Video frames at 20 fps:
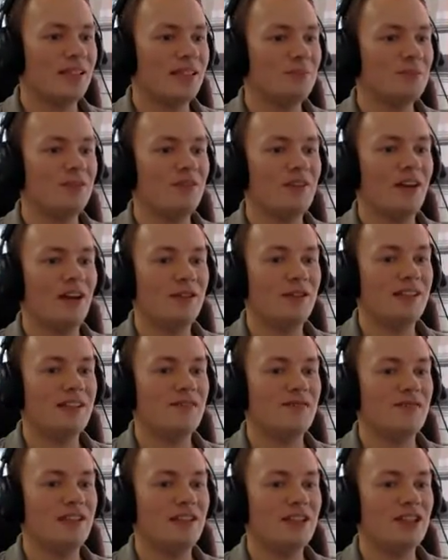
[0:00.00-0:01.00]
Number of
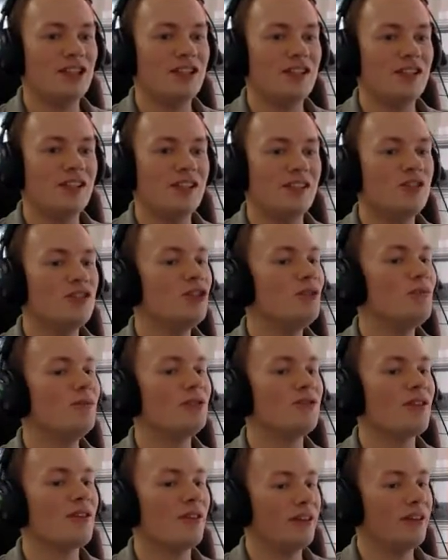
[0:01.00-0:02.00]
healthy villagers,
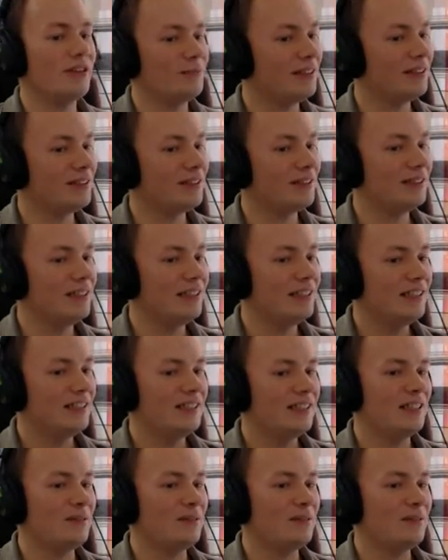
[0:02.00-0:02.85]
231.